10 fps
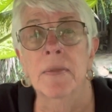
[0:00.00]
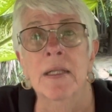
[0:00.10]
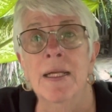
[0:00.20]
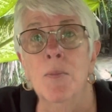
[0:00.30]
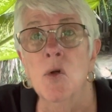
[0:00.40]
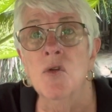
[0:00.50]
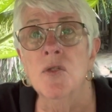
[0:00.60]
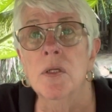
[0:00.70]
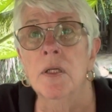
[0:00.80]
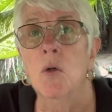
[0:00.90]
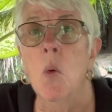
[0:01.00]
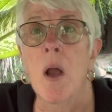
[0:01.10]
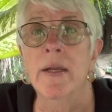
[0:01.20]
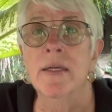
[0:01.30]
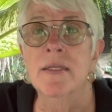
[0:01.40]
Lemurs,
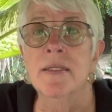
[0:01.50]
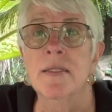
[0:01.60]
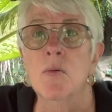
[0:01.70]
iguanas,